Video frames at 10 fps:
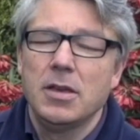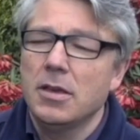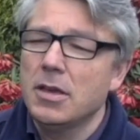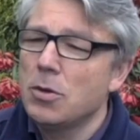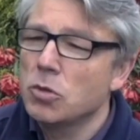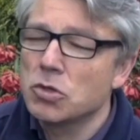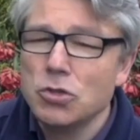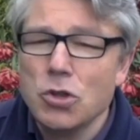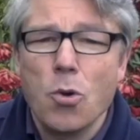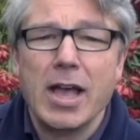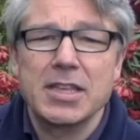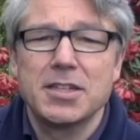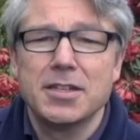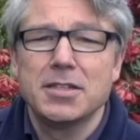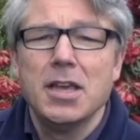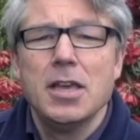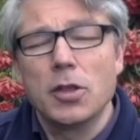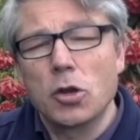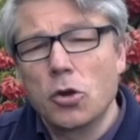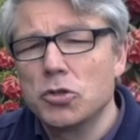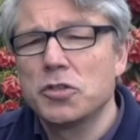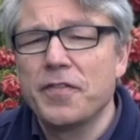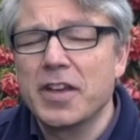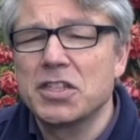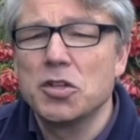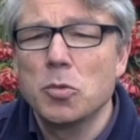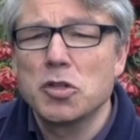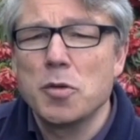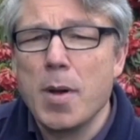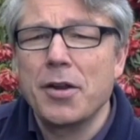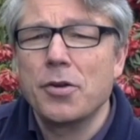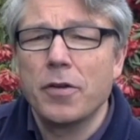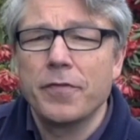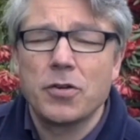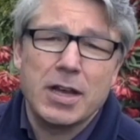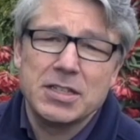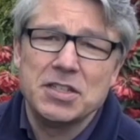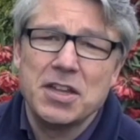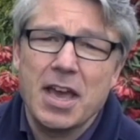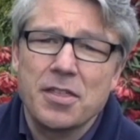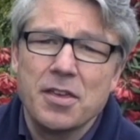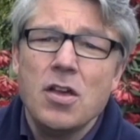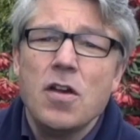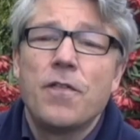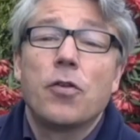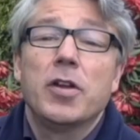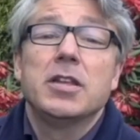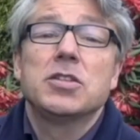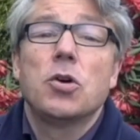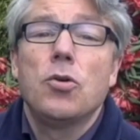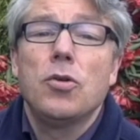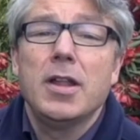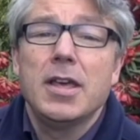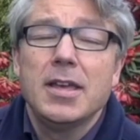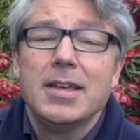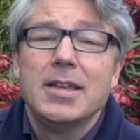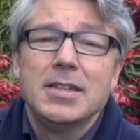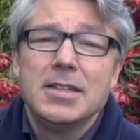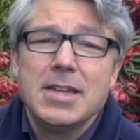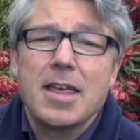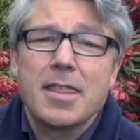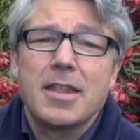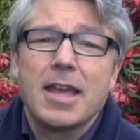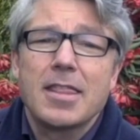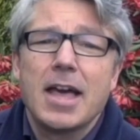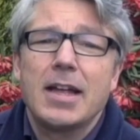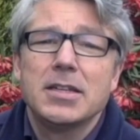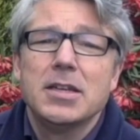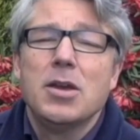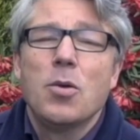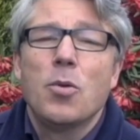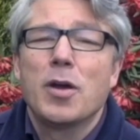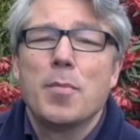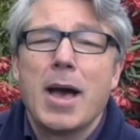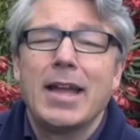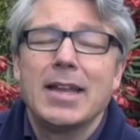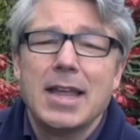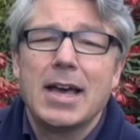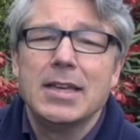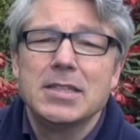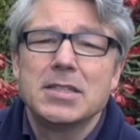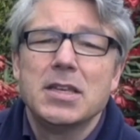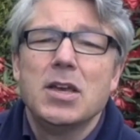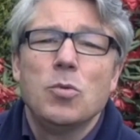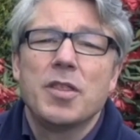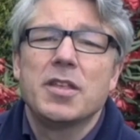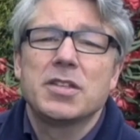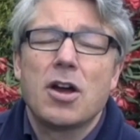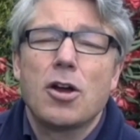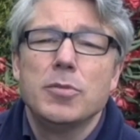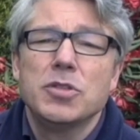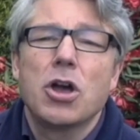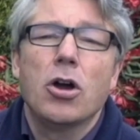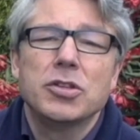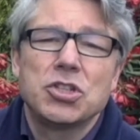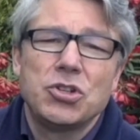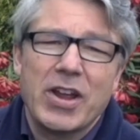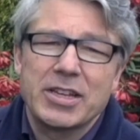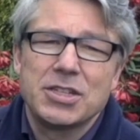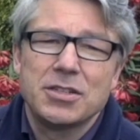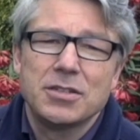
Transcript: It was no accident that crucifixion was the manner of Christ's death, for it is only death like that where a man dies with his arms outstretched.